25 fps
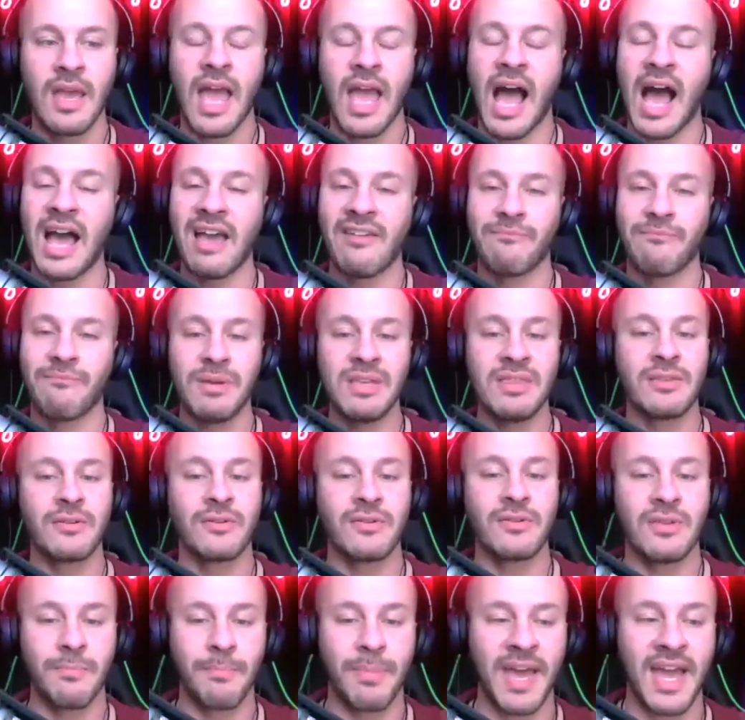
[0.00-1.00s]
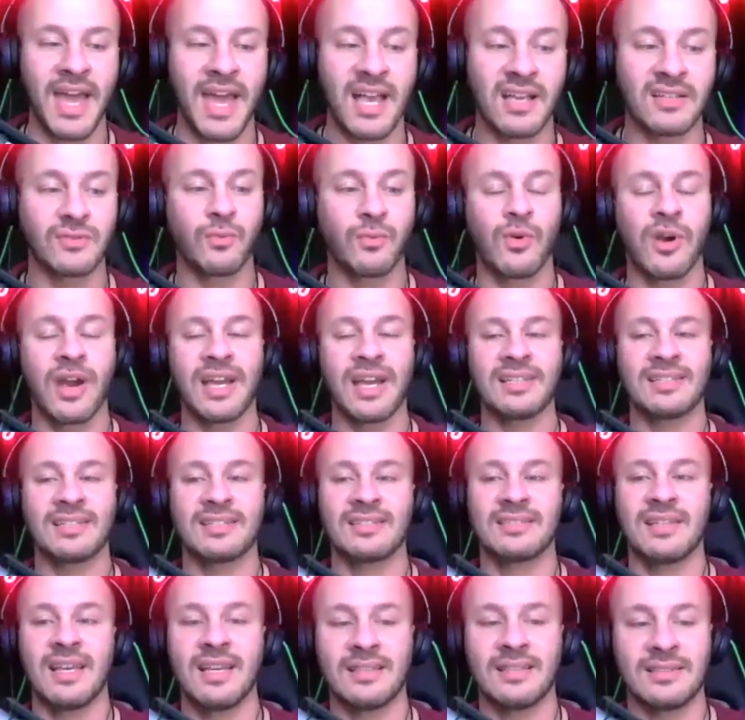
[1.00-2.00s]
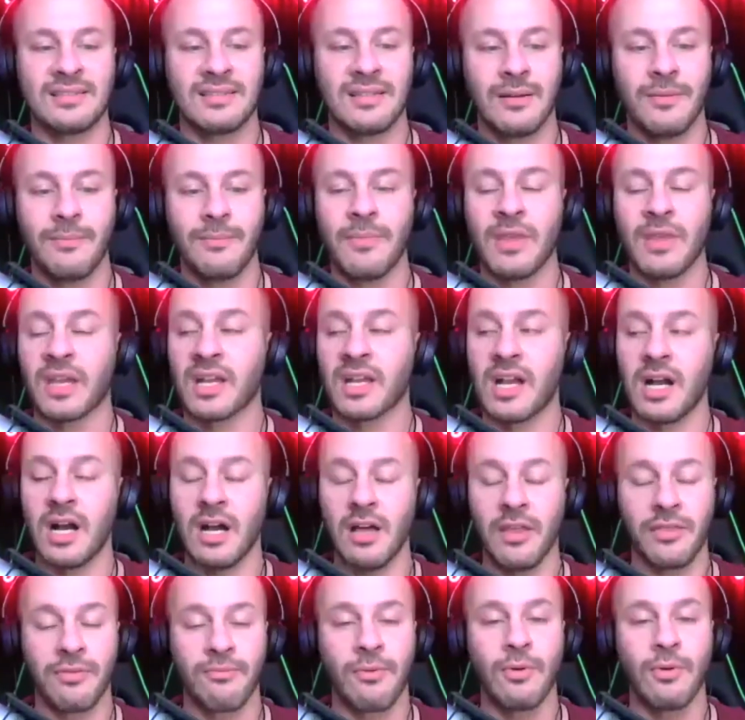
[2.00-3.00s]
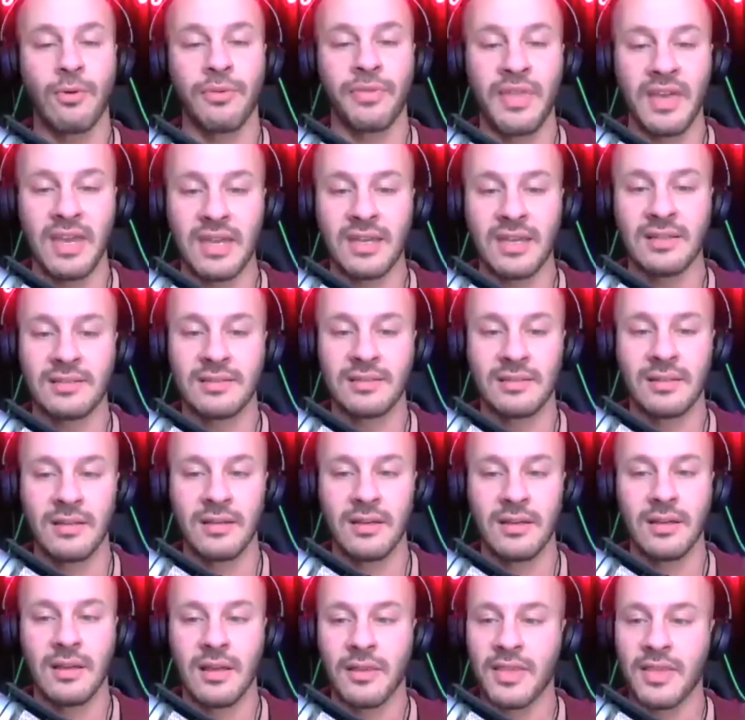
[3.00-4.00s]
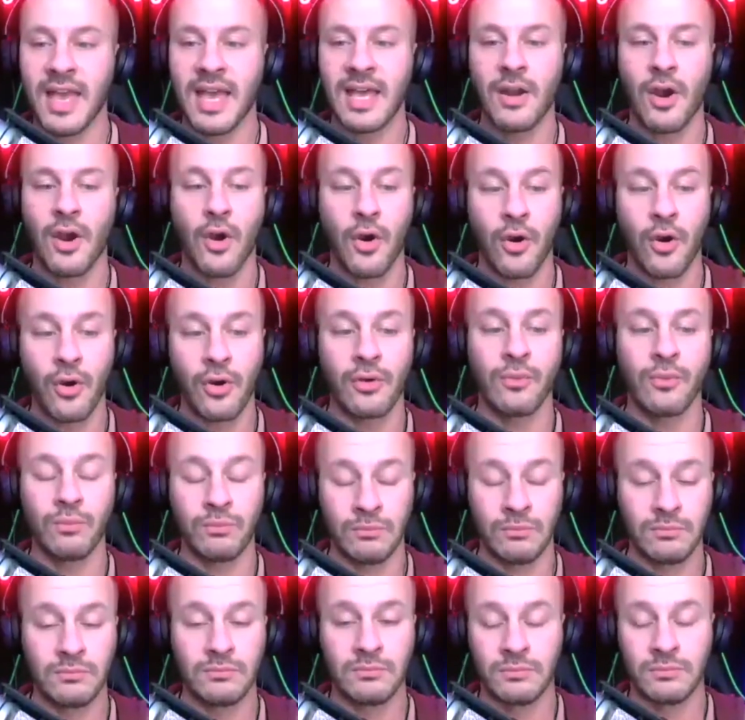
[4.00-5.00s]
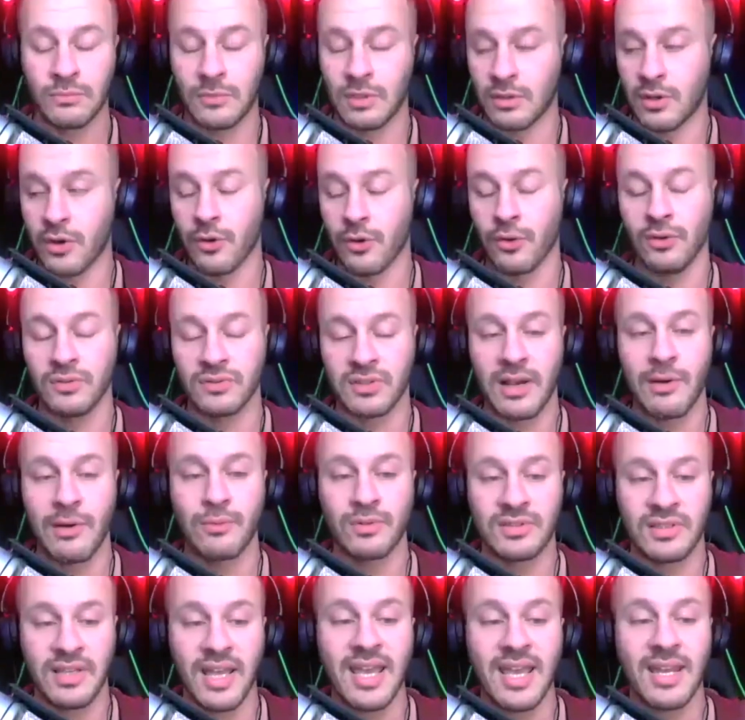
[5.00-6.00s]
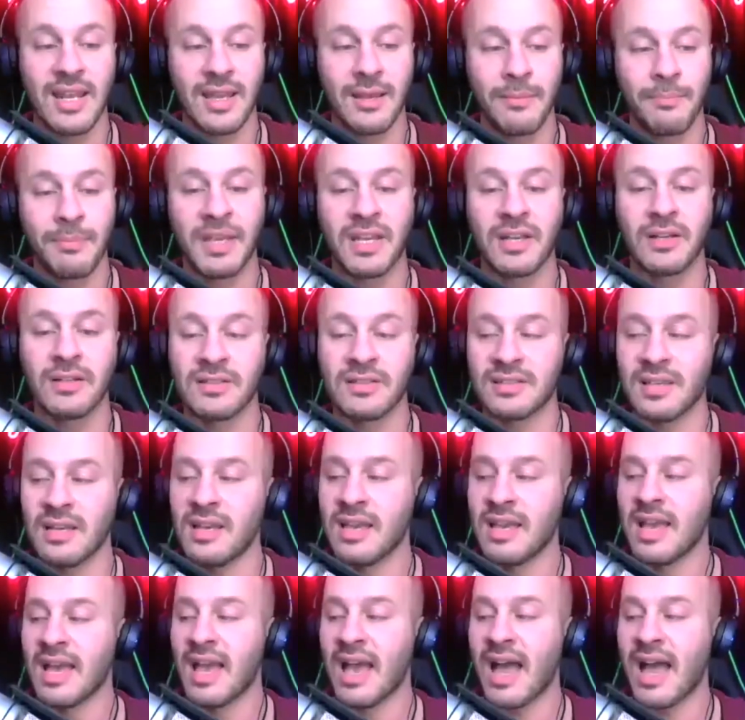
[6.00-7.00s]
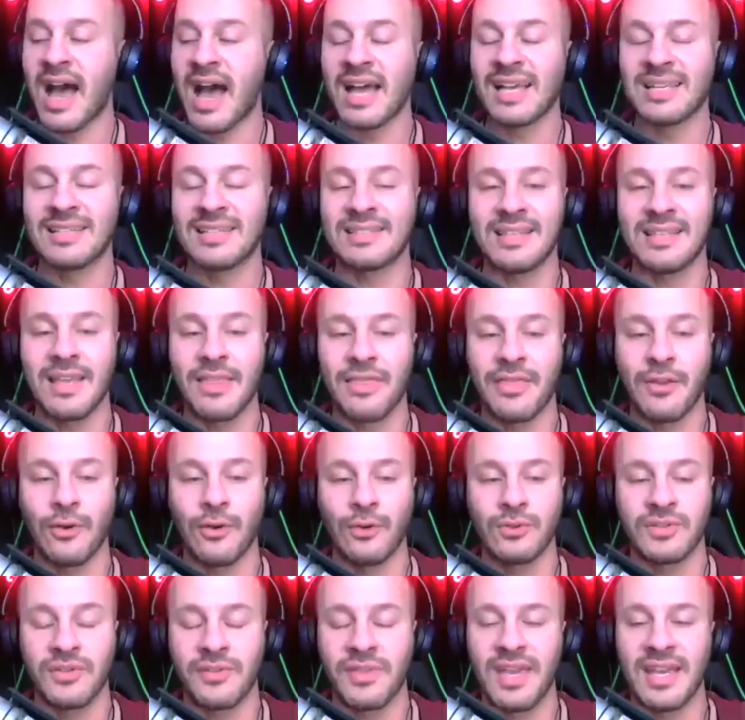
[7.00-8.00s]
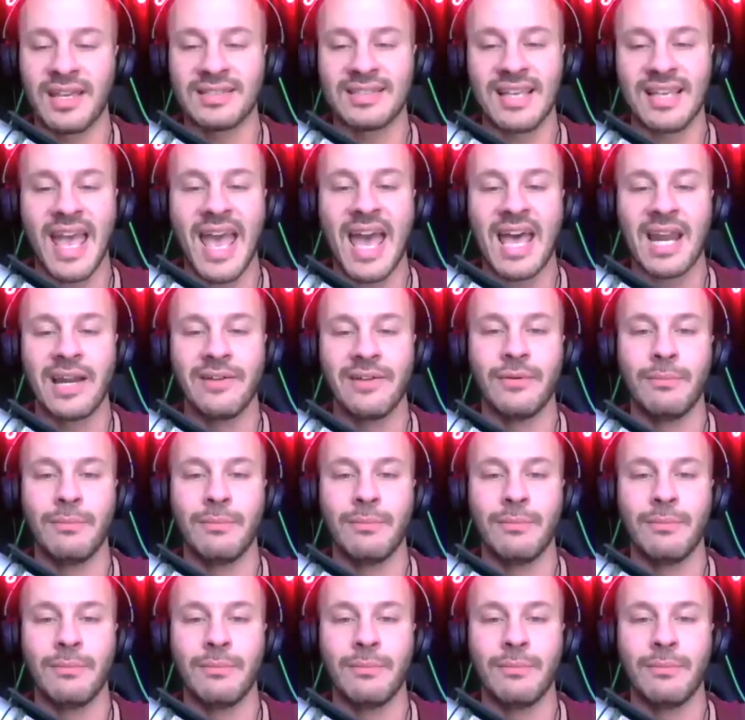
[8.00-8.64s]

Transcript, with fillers: I've been there in the past where I said some cutthroat things that hurt the girls I was dating because I said those things out of